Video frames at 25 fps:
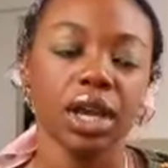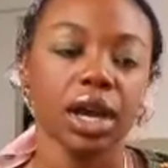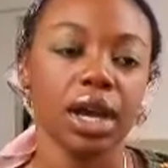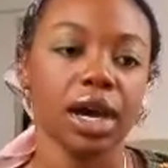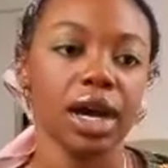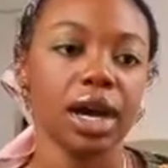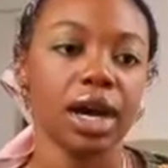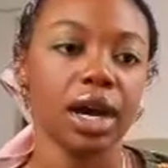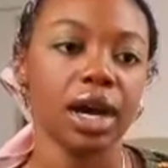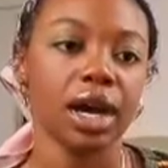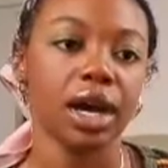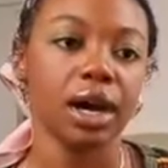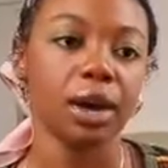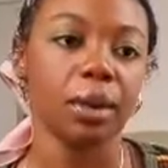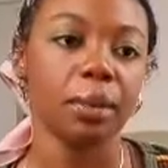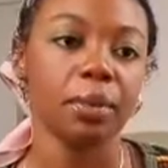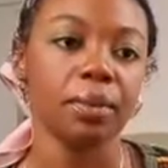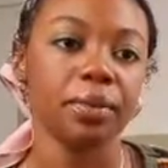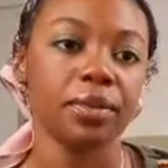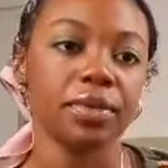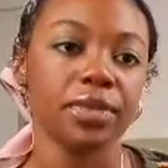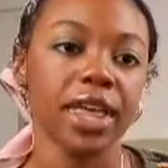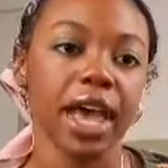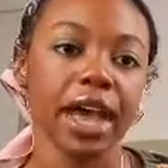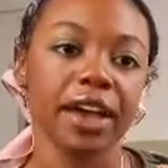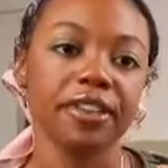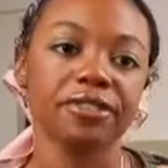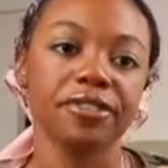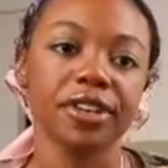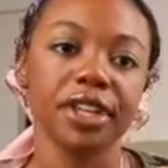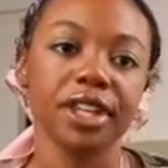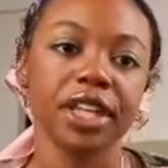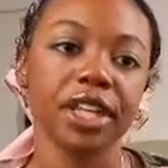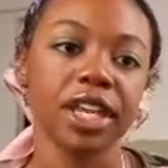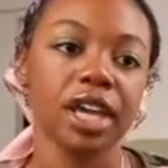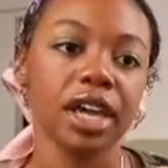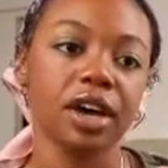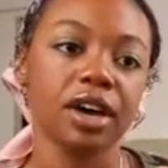that
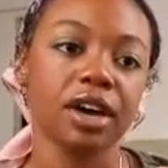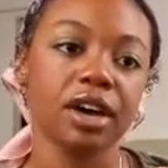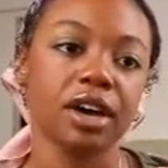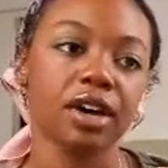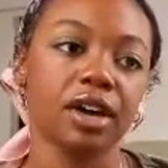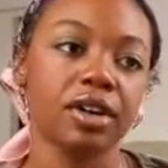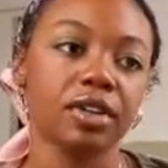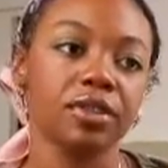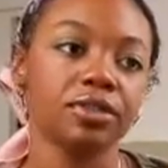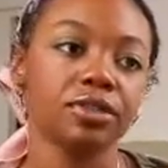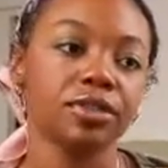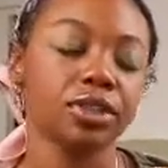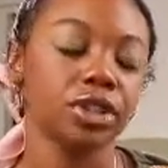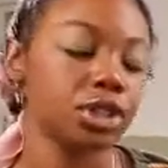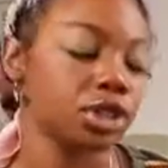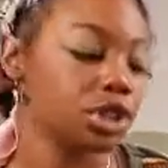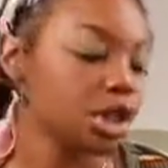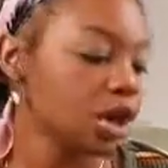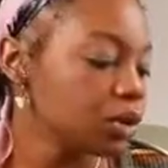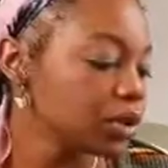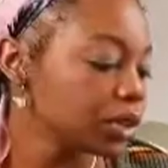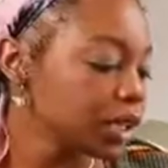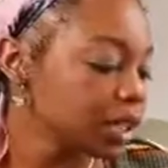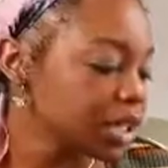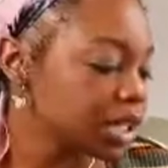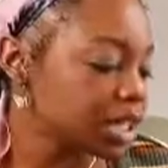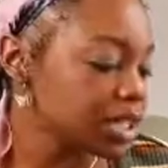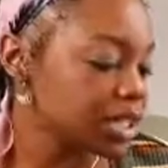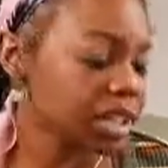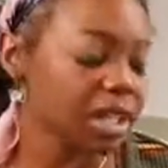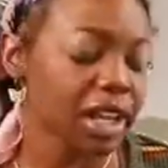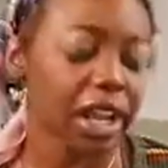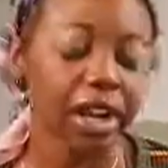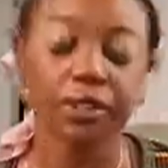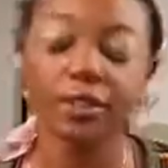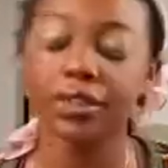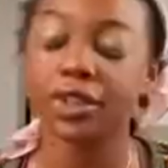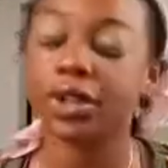feeling of loneliness. A
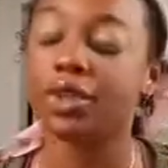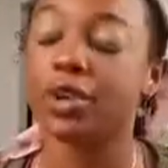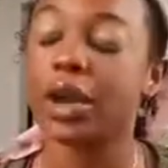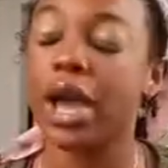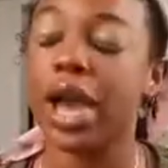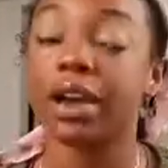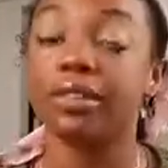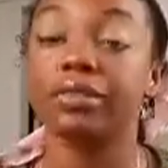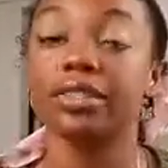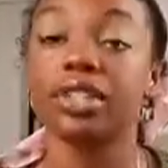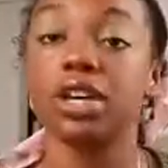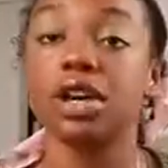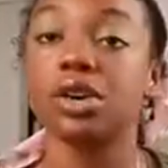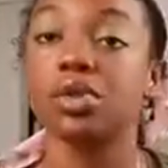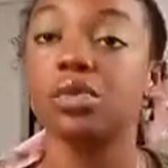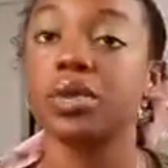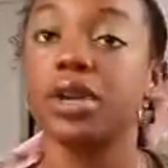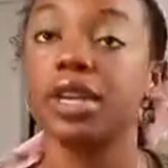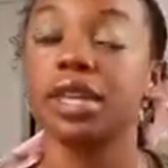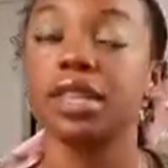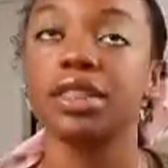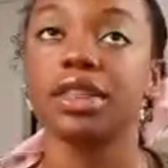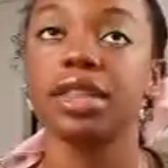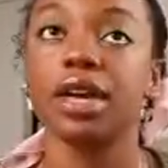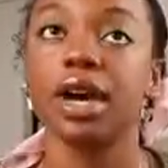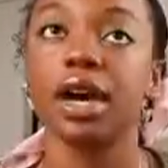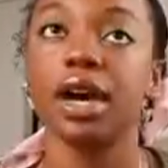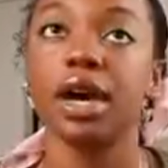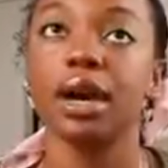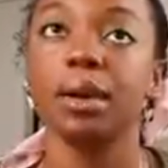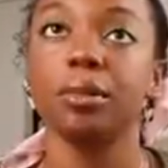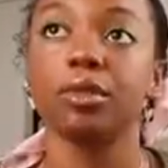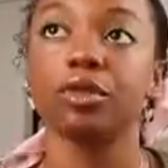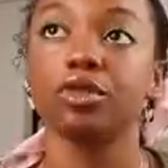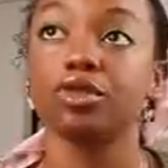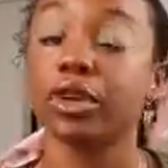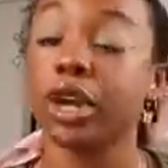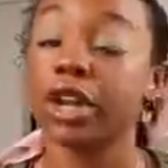lot of you have dealt with
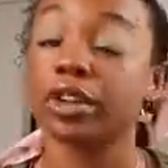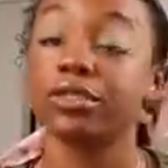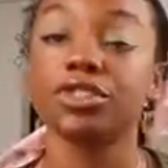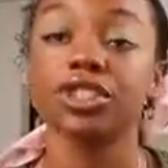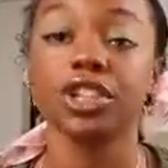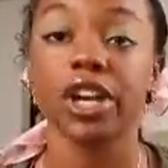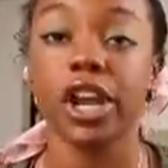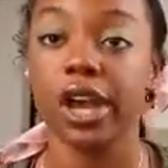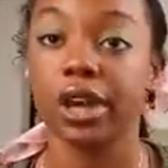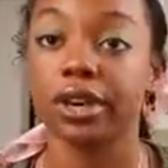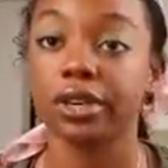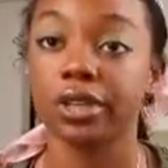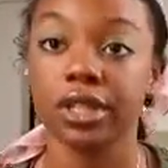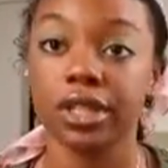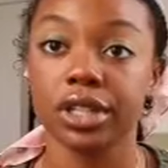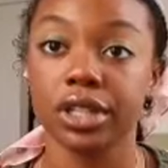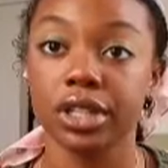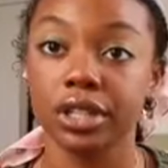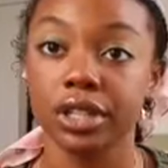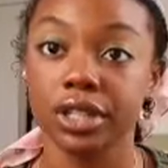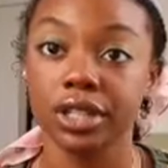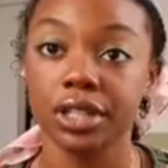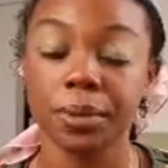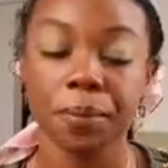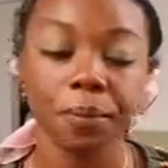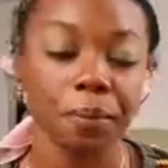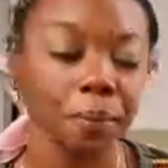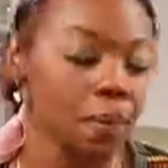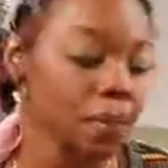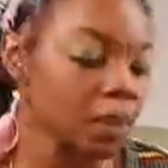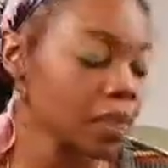rough childhoods.